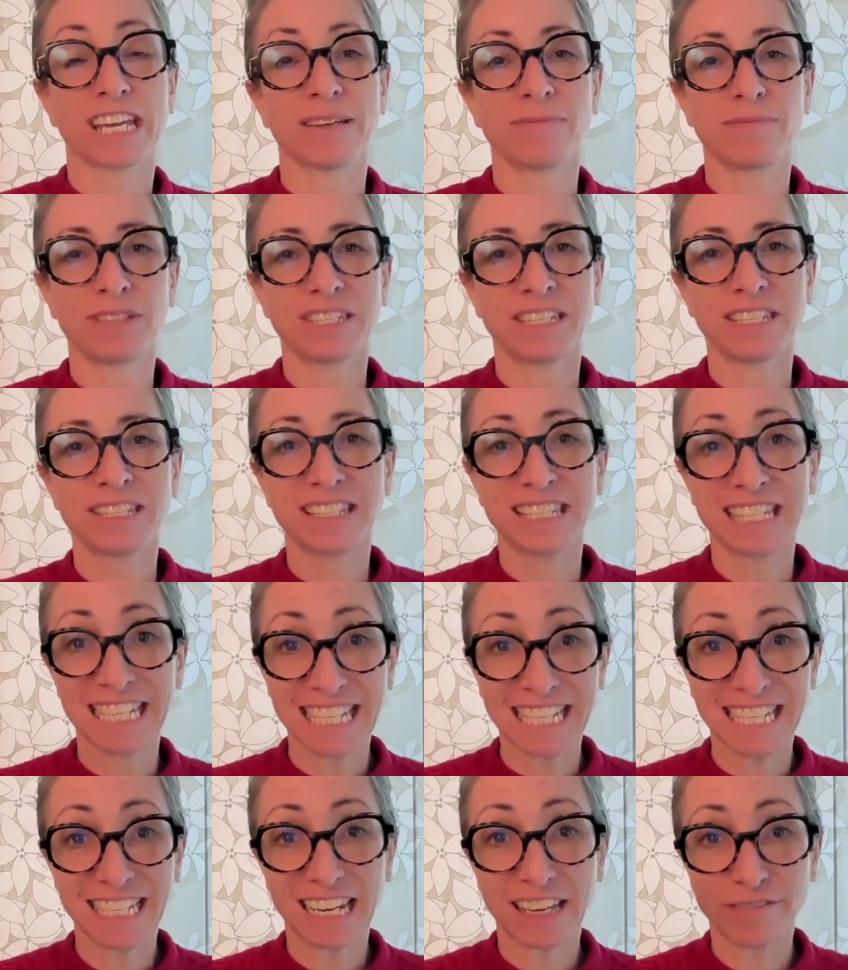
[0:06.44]

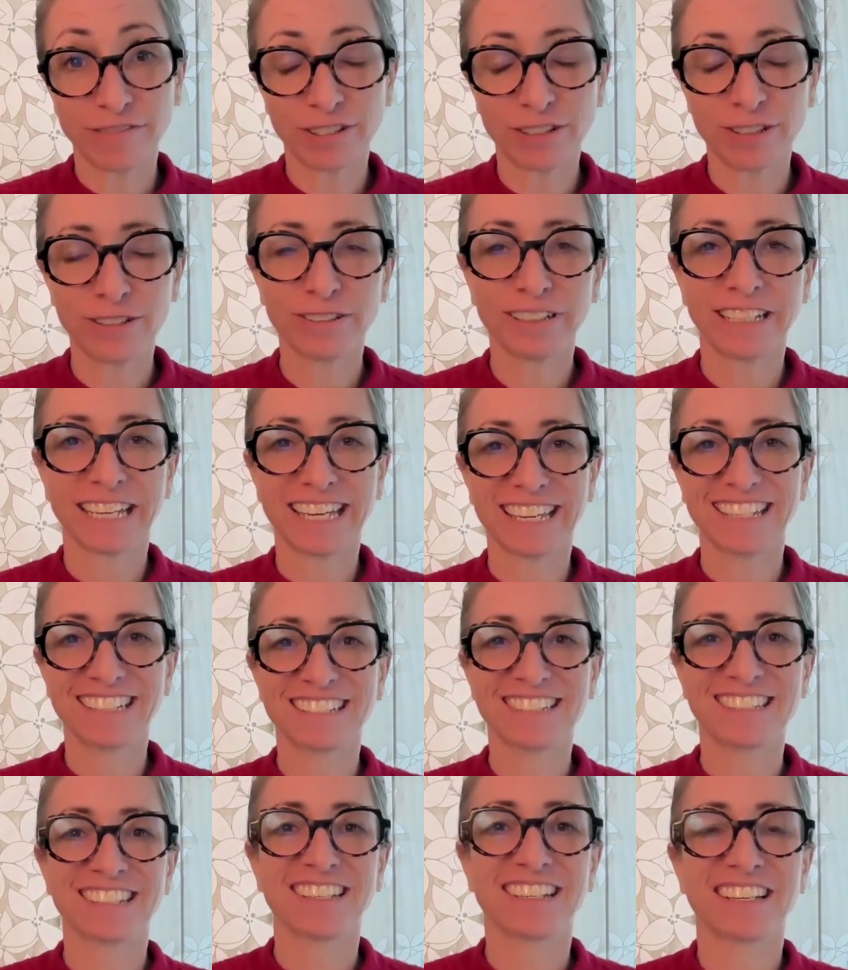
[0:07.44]
MCC level,
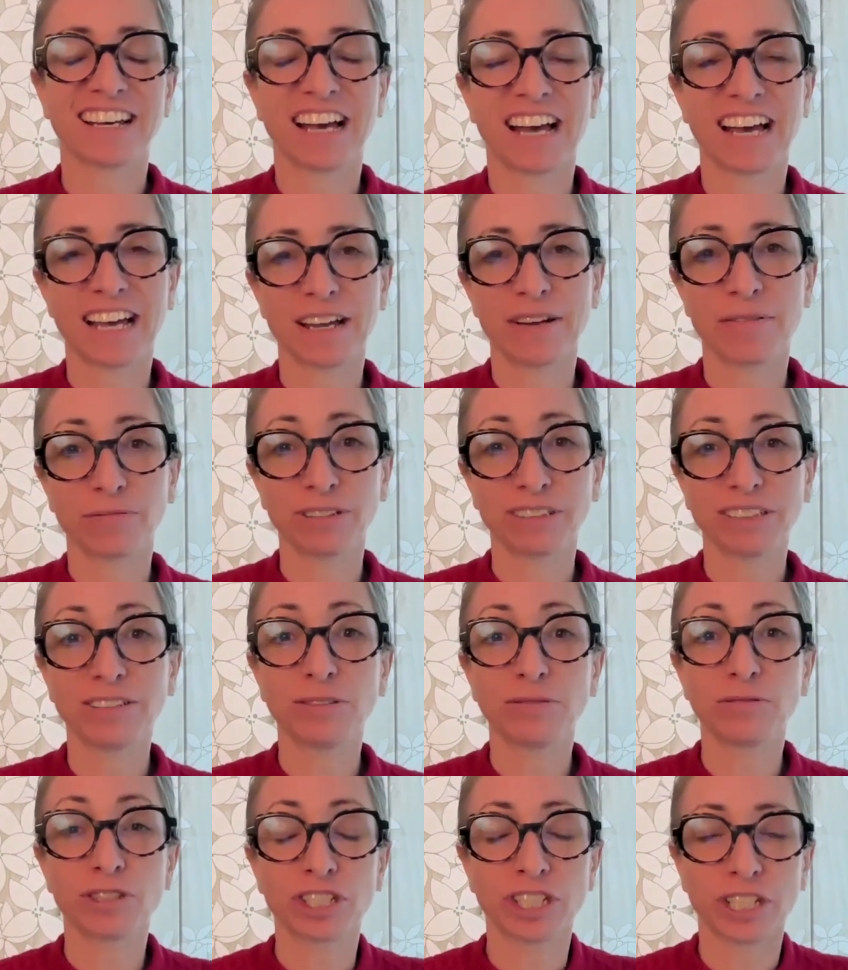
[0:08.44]
and I wanted
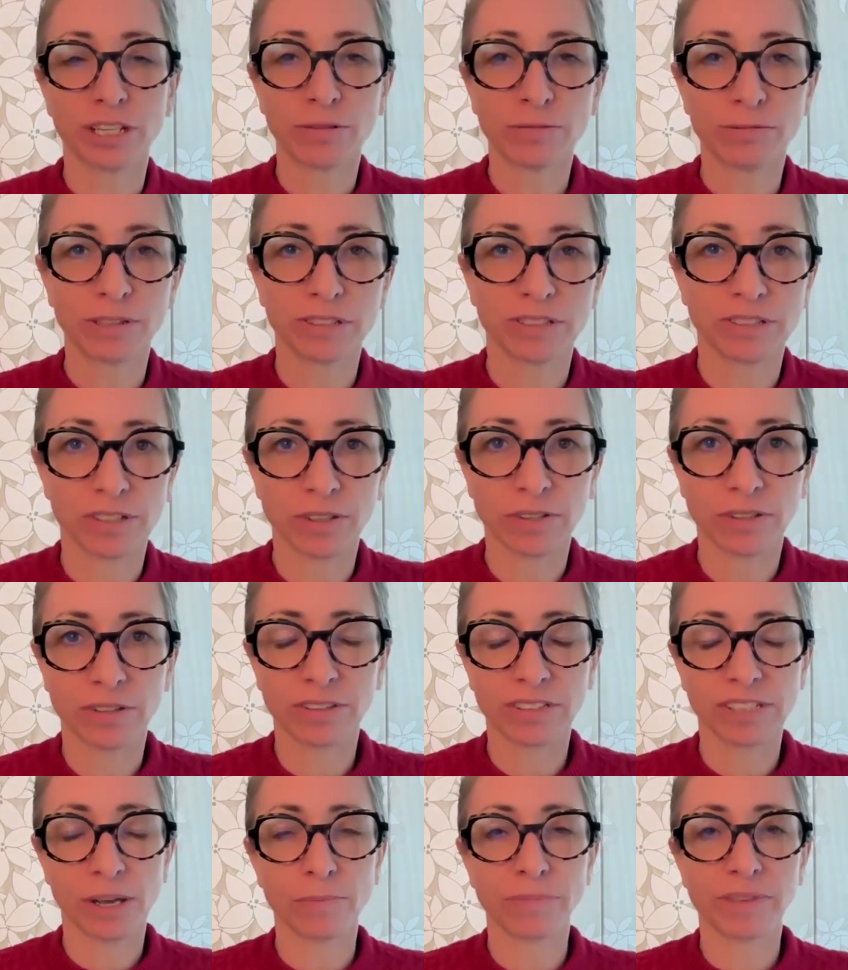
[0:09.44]
to share with you
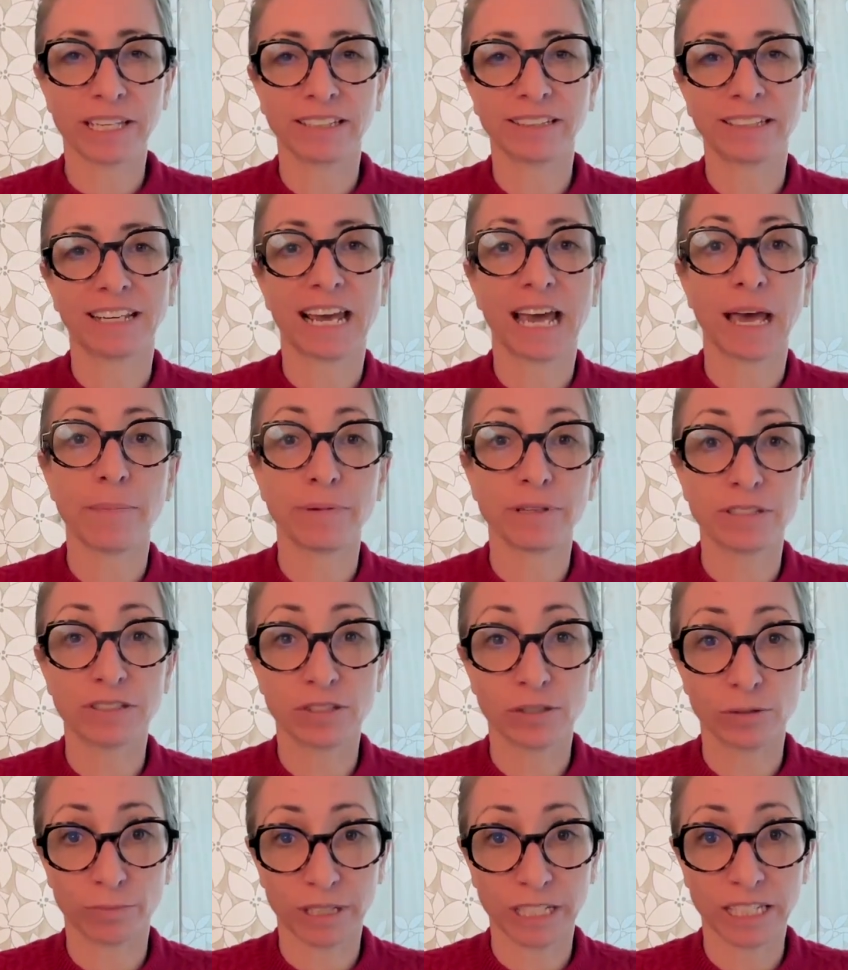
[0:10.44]
something that happened
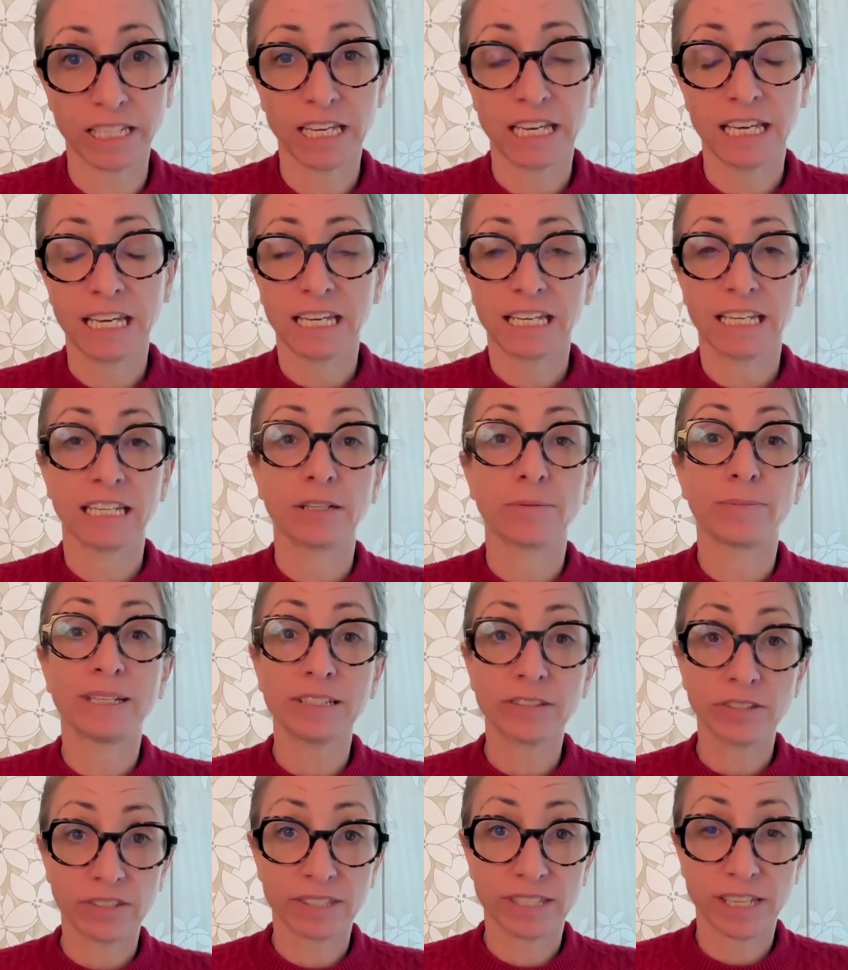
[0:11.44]
to me in a
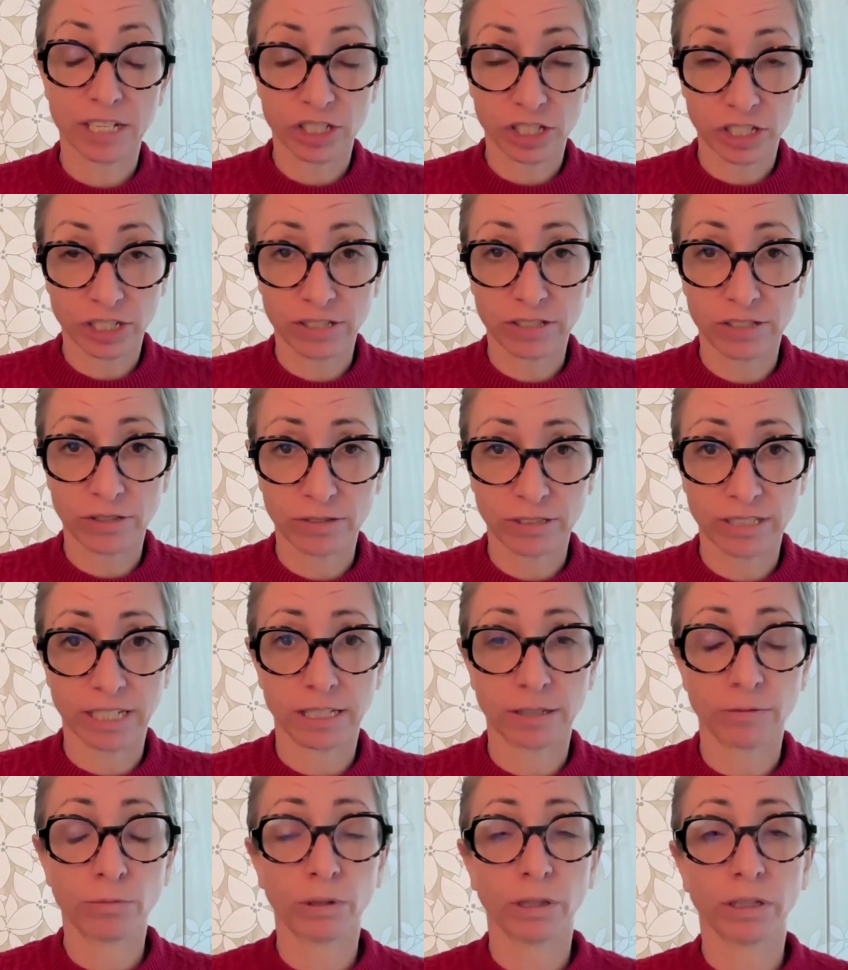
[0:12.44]
mentor session
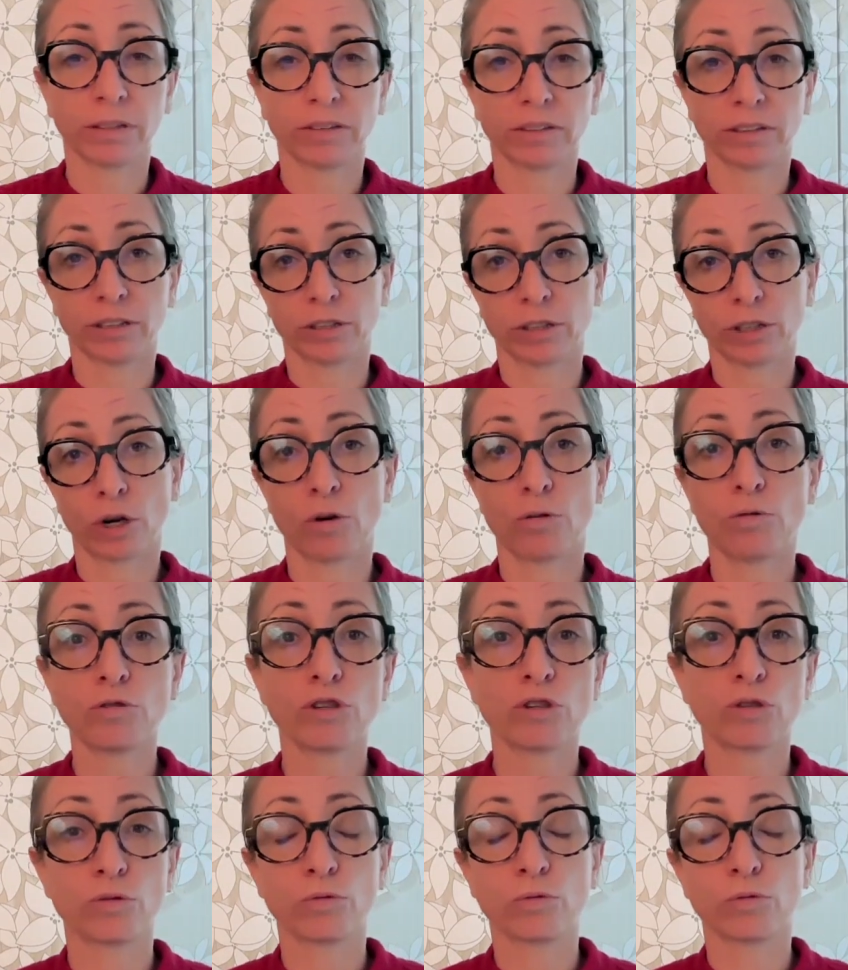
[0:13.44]
today with a
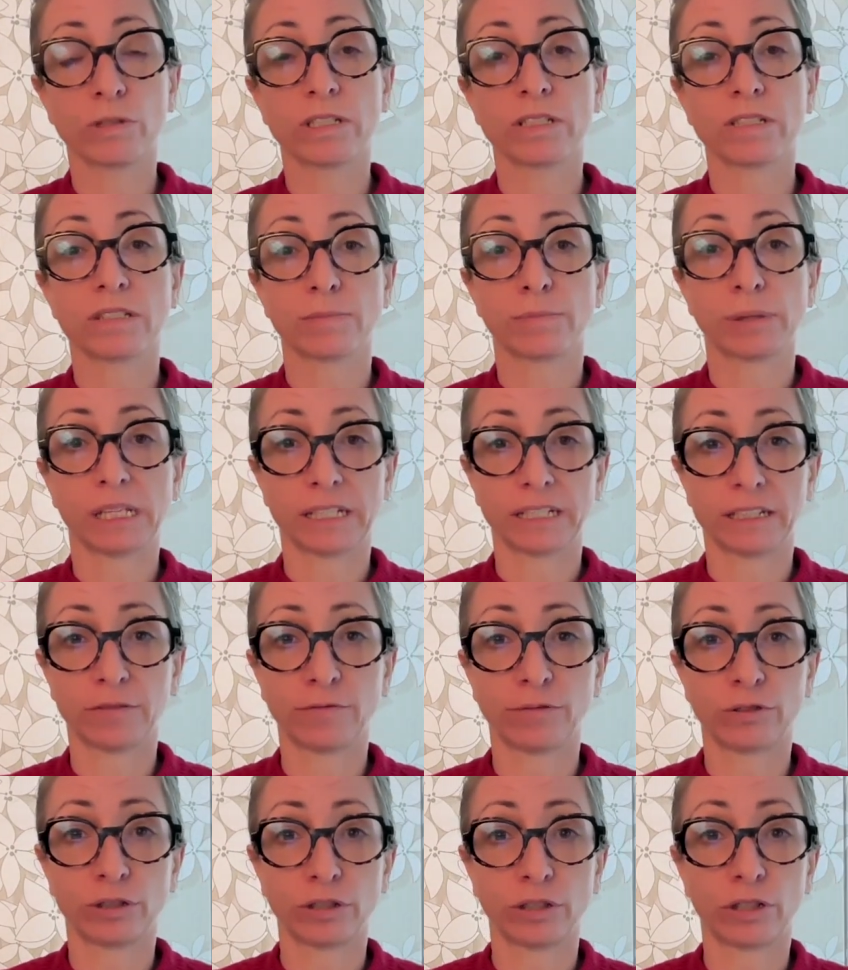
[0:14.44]
coach who is applying
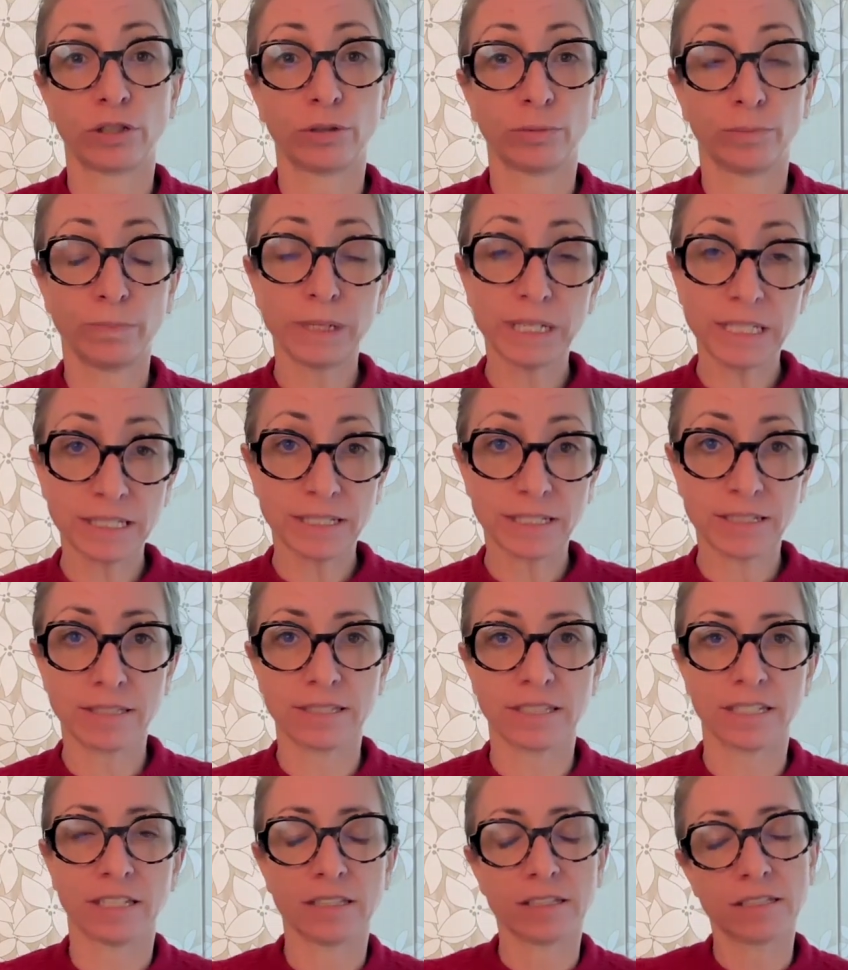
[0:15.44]
for her
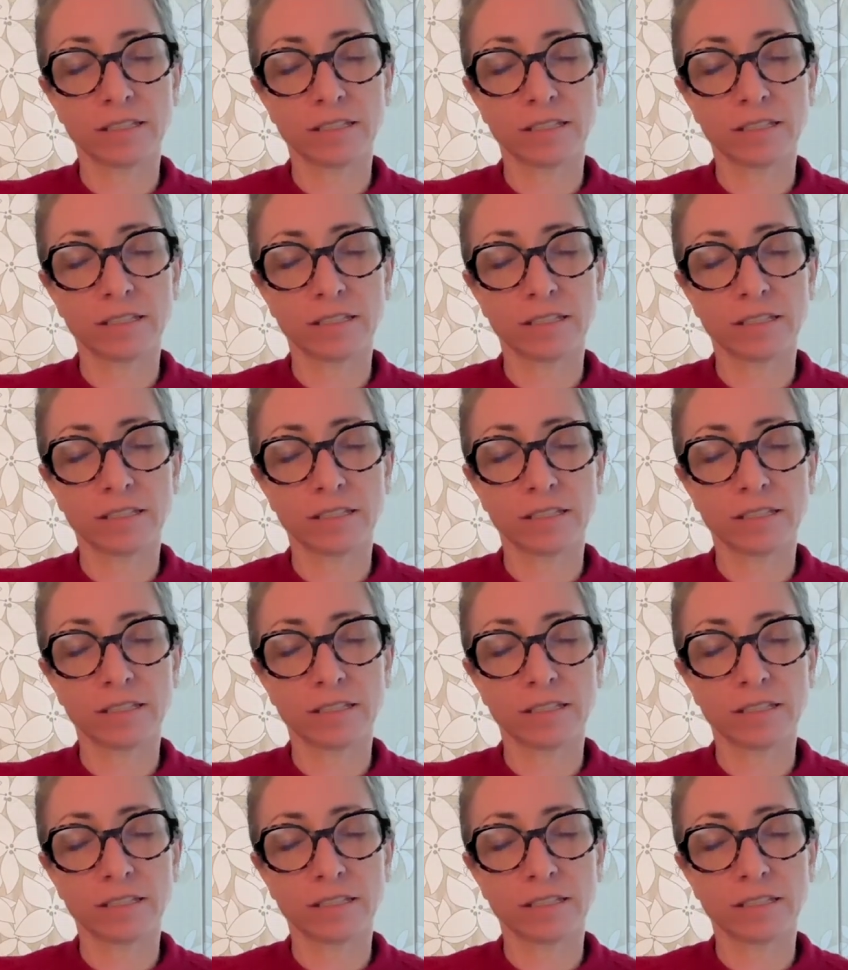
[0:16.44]
PCC.